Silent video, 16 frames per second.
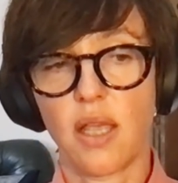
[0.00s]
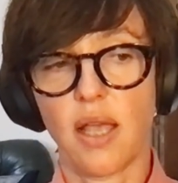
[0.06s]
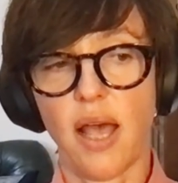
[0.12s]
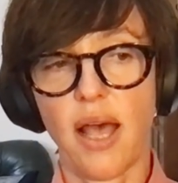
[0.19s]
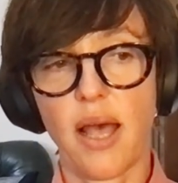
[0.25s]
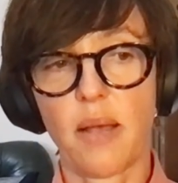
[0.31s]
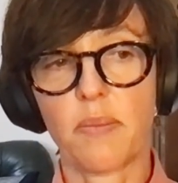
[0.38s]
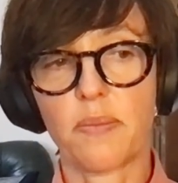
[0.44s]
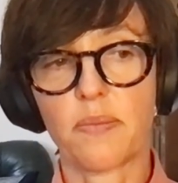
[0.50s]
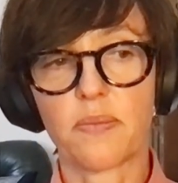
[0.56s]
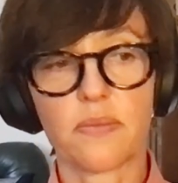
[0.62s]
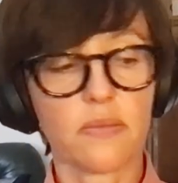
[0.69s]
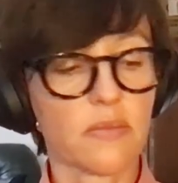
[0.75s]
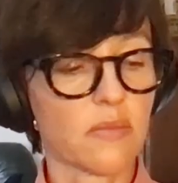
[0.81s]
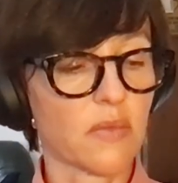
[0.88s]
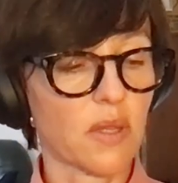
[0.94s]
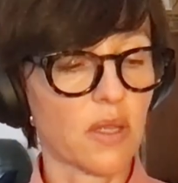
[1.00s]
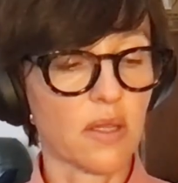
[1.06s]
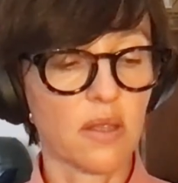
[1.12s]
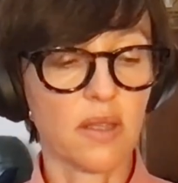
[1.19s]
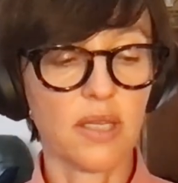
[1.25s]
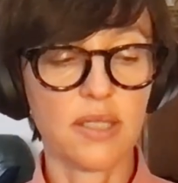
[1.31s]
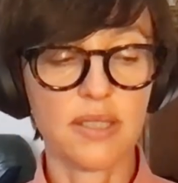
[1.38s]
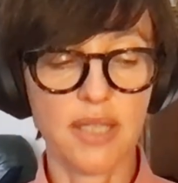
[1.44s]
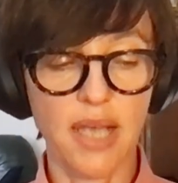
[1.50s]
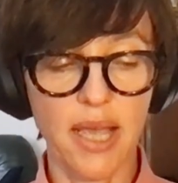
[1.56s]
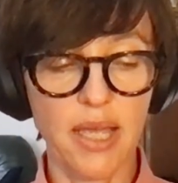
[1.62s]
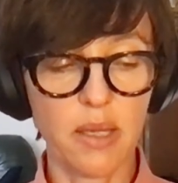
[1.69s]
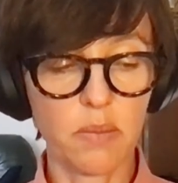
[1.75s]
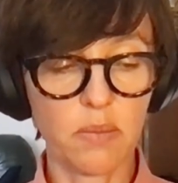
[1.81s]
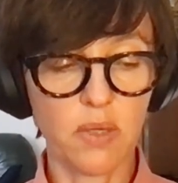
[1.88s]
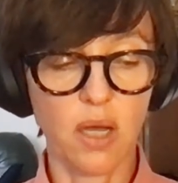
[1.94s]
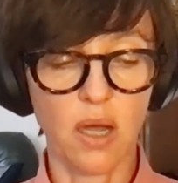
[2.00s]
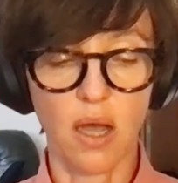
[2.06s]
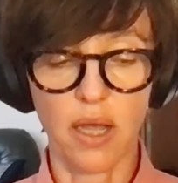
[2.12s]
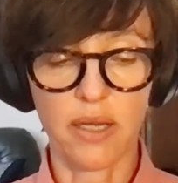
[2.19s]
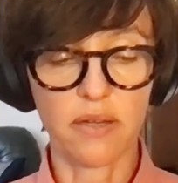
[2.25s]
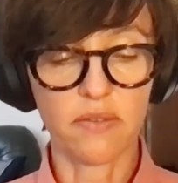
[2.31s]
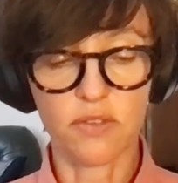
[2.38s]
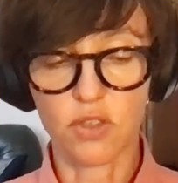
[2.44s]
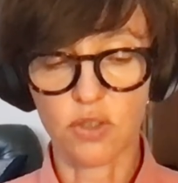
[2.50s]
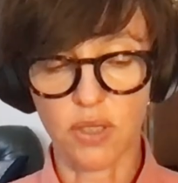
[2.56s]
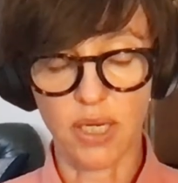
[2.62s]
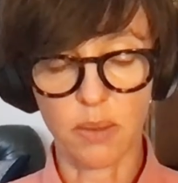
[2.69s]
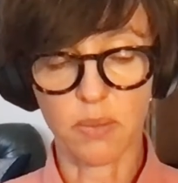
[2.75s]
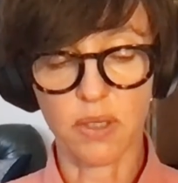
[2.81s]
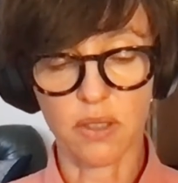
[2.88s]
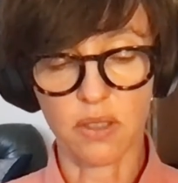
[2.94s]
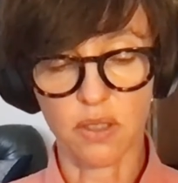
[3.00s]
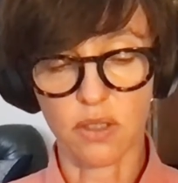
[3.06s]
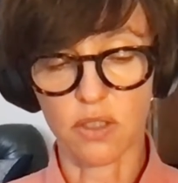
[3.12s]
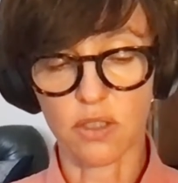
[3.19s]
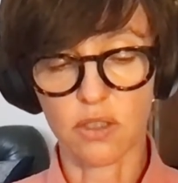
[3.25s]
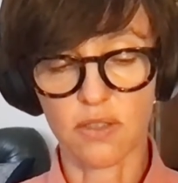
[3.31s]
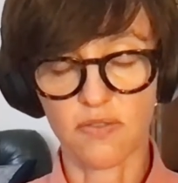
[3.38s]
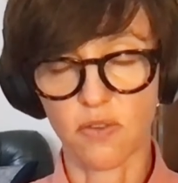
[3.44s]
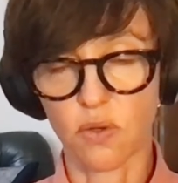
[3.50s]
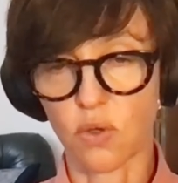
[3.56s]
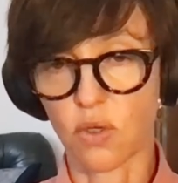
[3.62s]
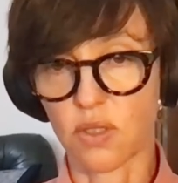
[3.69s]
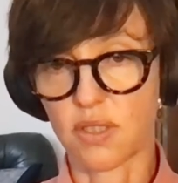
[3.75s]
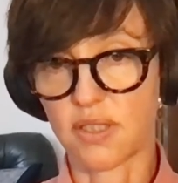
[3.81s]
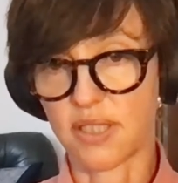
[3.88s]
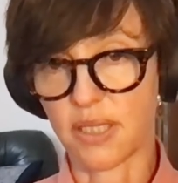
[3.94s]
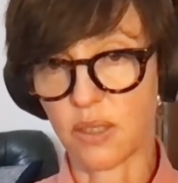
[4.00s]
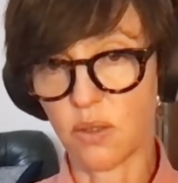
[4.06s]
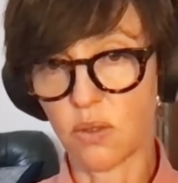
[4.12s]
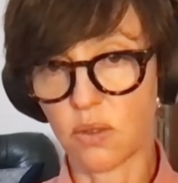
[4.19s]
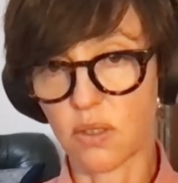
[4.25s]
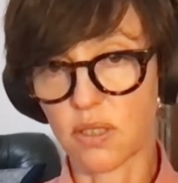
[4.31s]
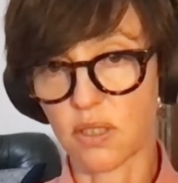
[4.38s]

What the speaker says: The same kind of treatment goes for silk.